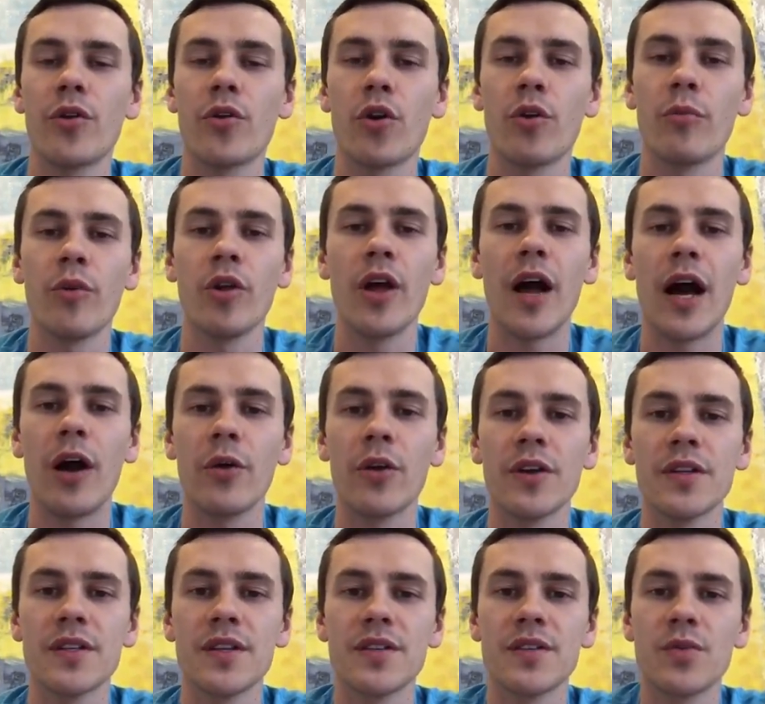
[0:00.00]
normal
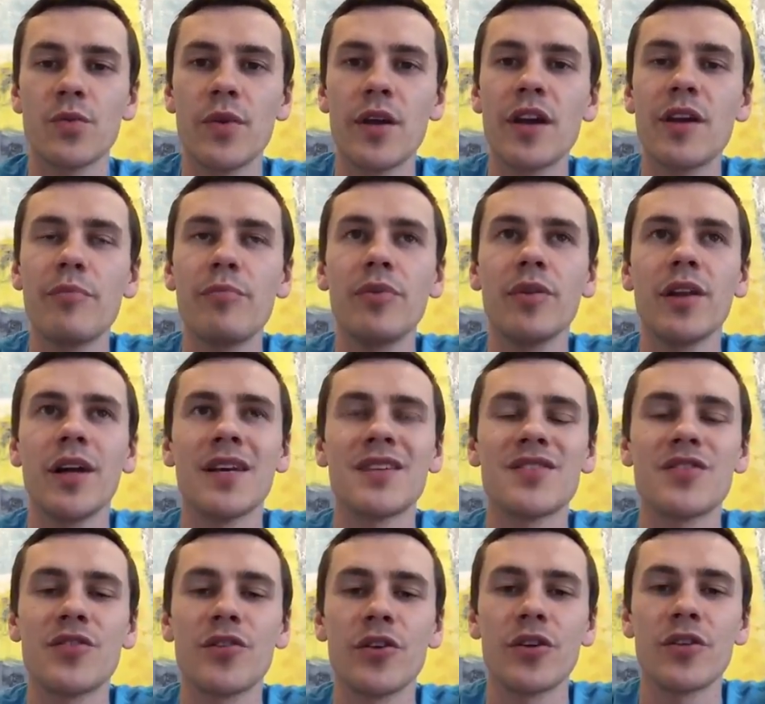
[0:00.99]
hours this week,
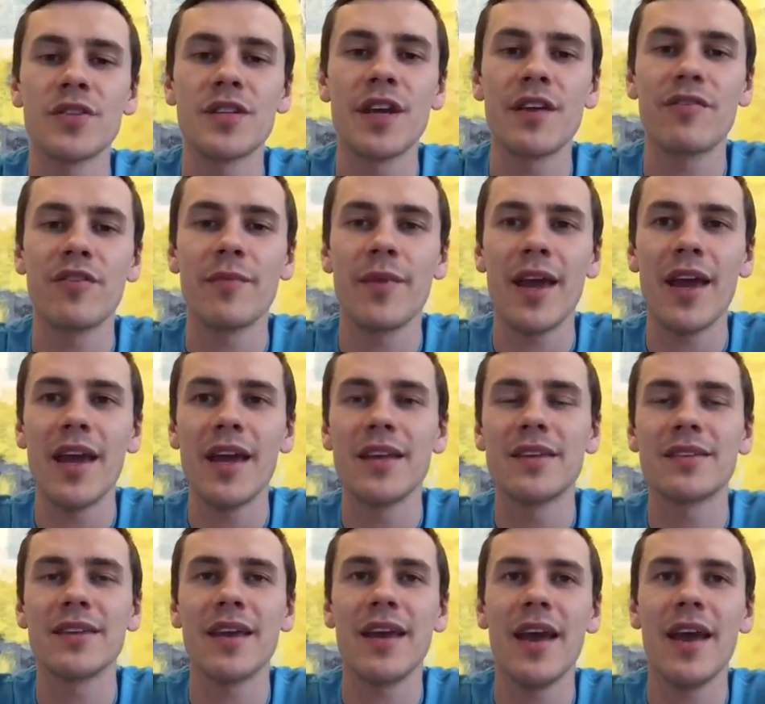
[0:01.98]
plus Thursday from 8